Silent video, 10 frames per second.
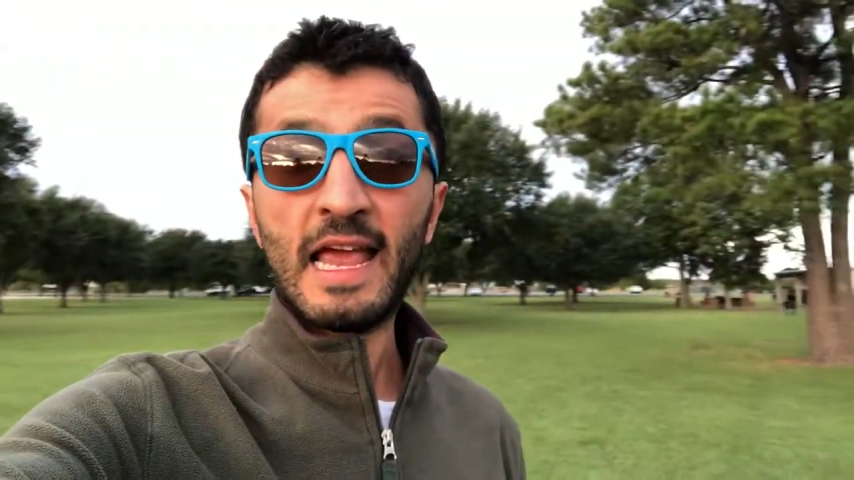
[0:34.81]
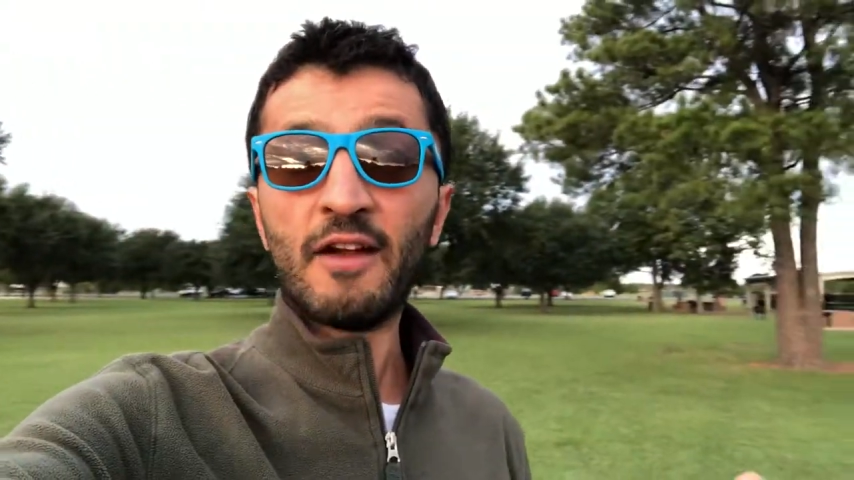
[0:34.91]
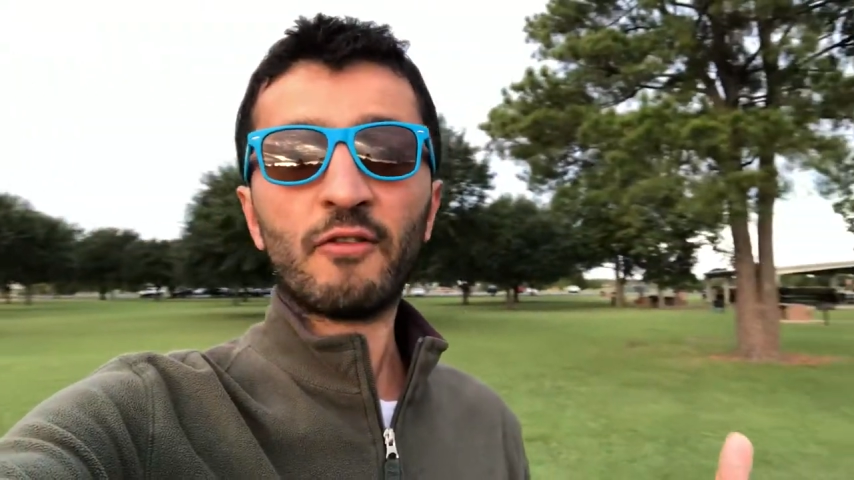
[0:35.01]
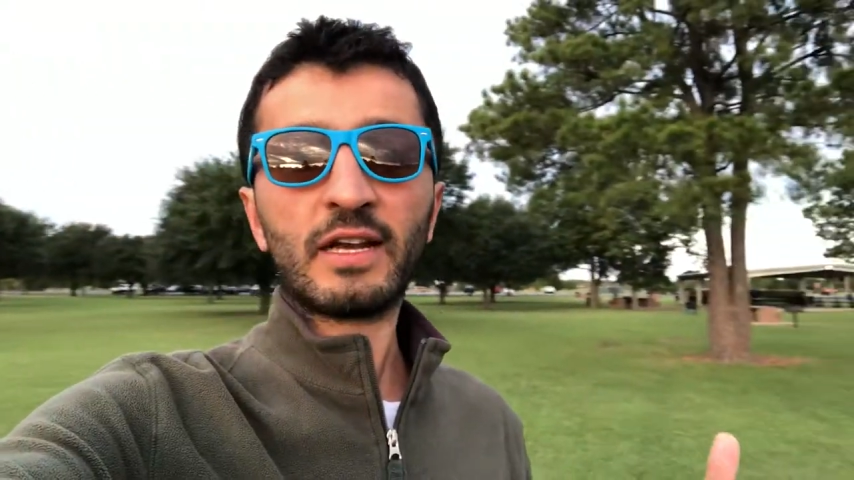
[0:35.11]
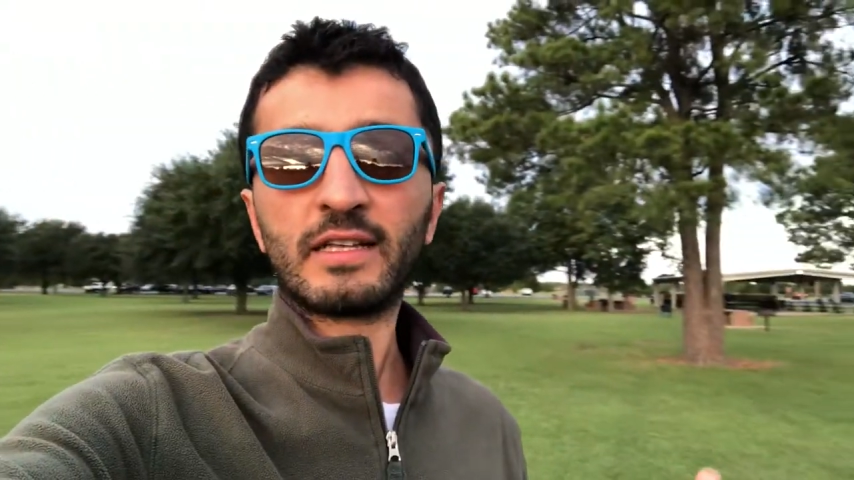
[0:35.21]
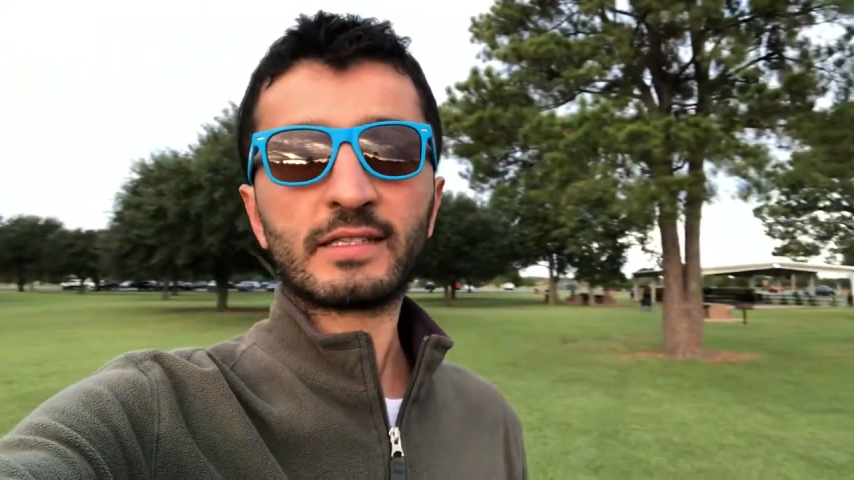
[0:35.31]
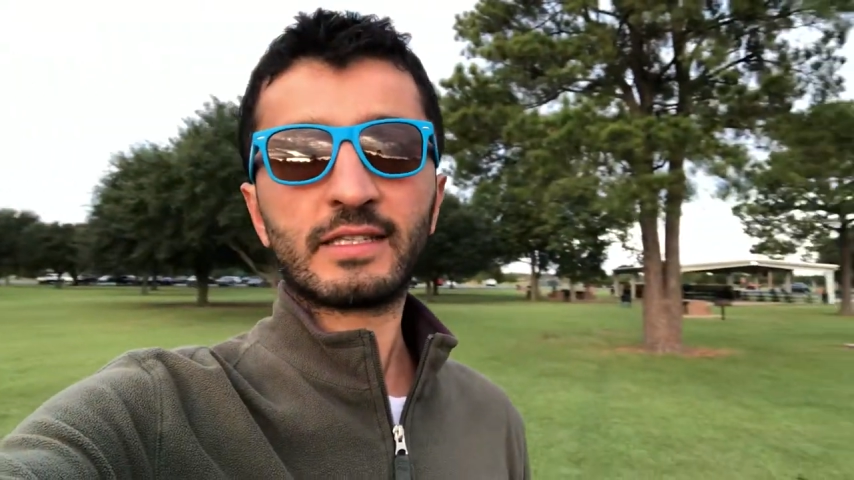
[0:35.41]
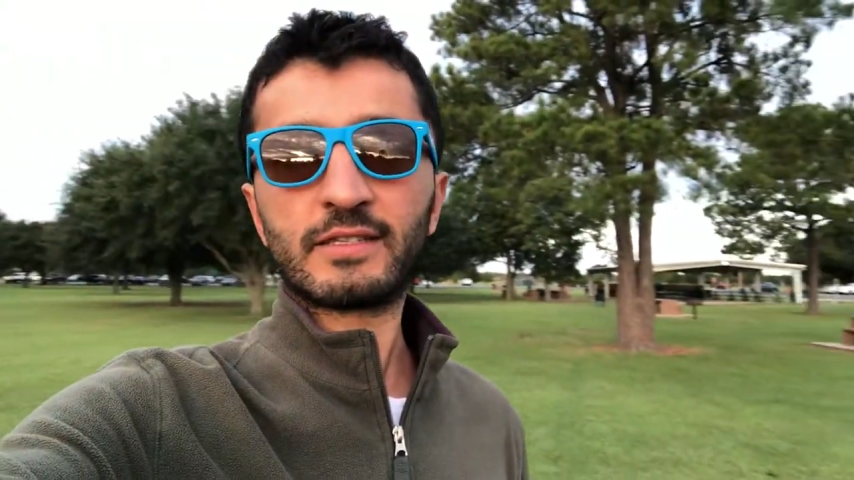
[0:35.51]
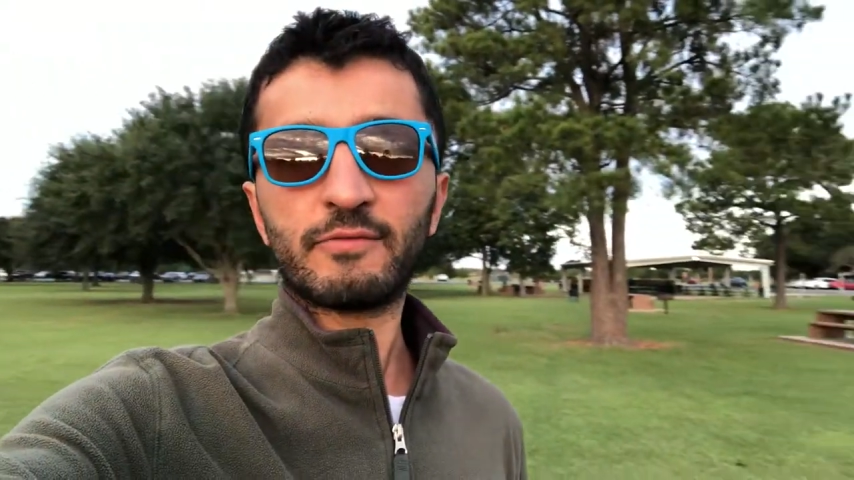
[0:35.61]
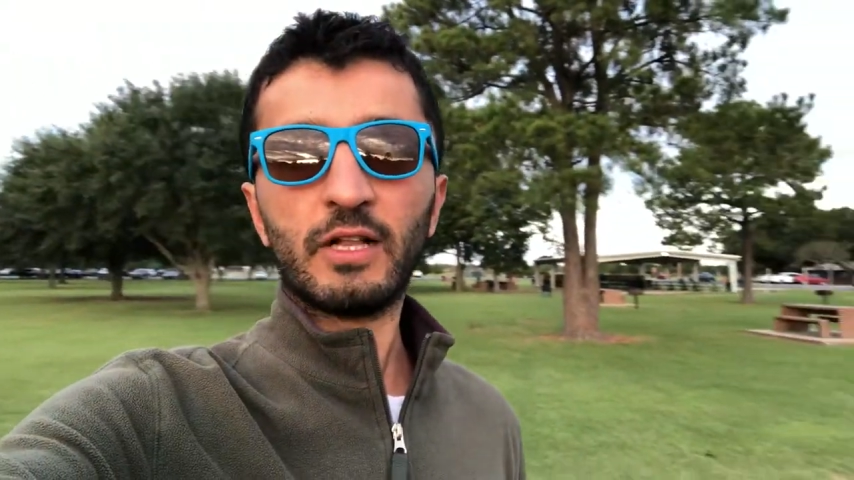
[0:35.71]
everyone
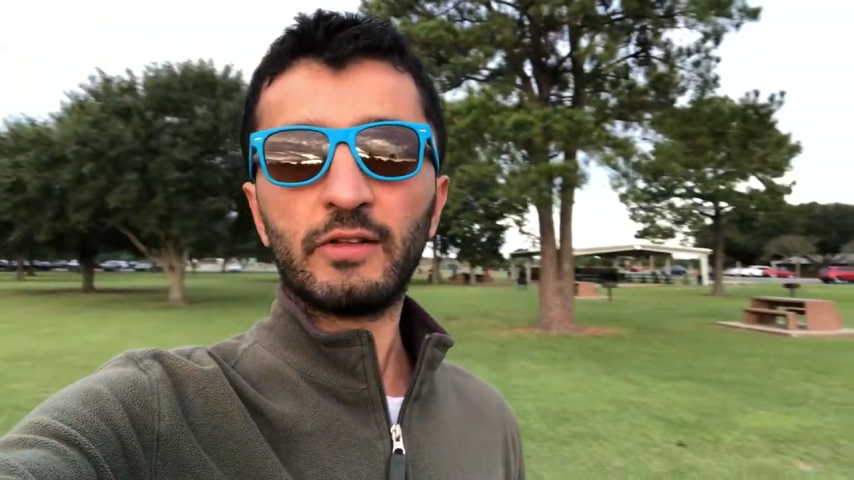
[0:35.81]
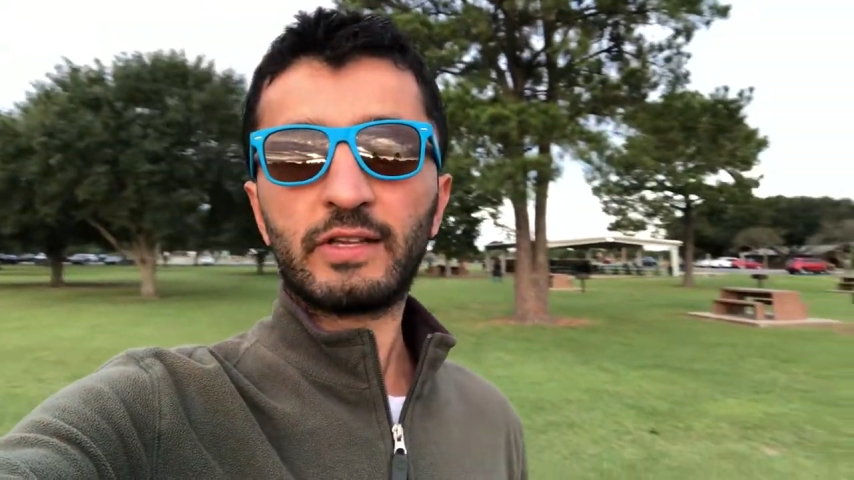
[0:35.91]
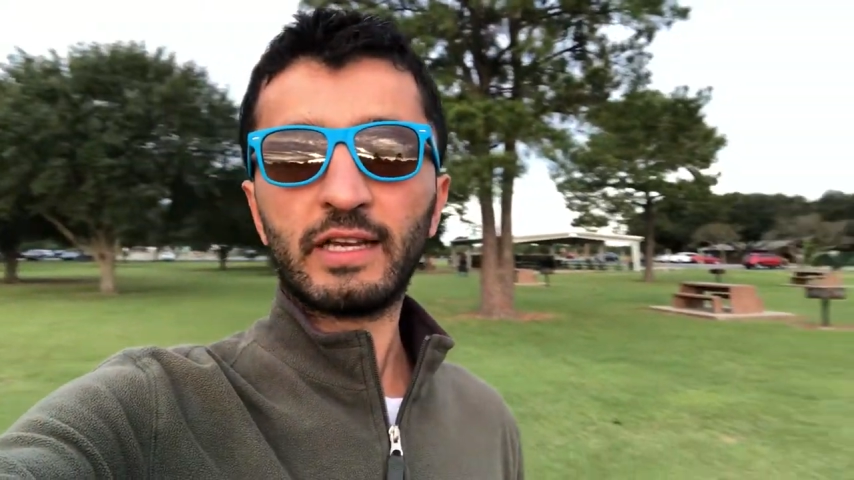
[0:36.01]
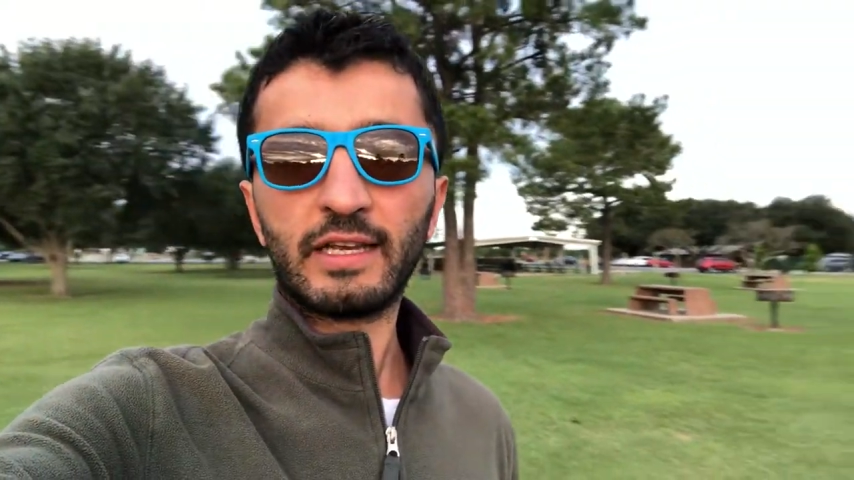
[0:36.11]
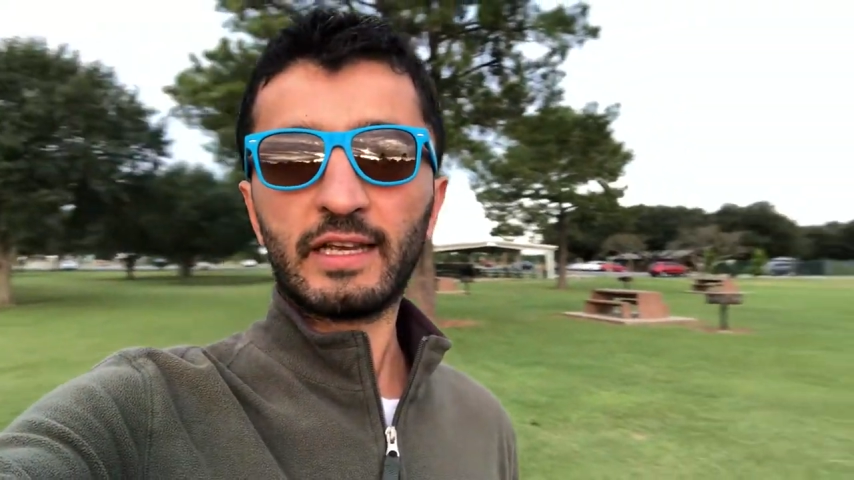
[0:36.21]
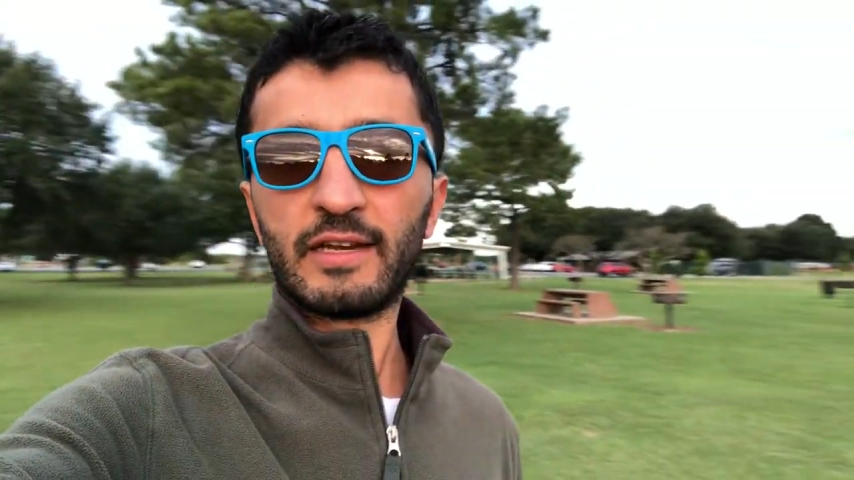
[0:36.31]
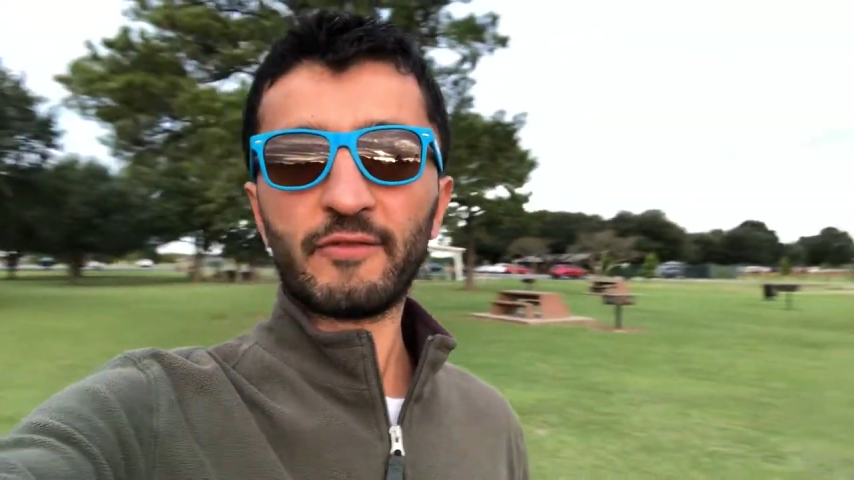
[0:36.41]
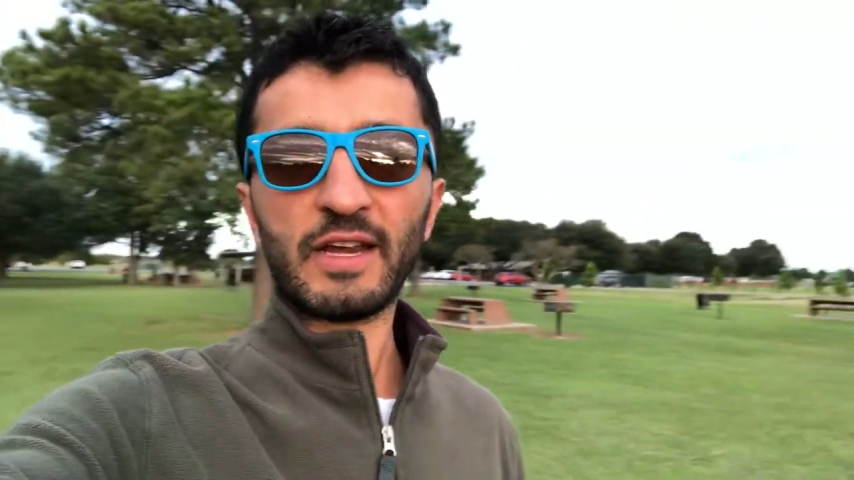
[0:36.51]
else is volunteering here.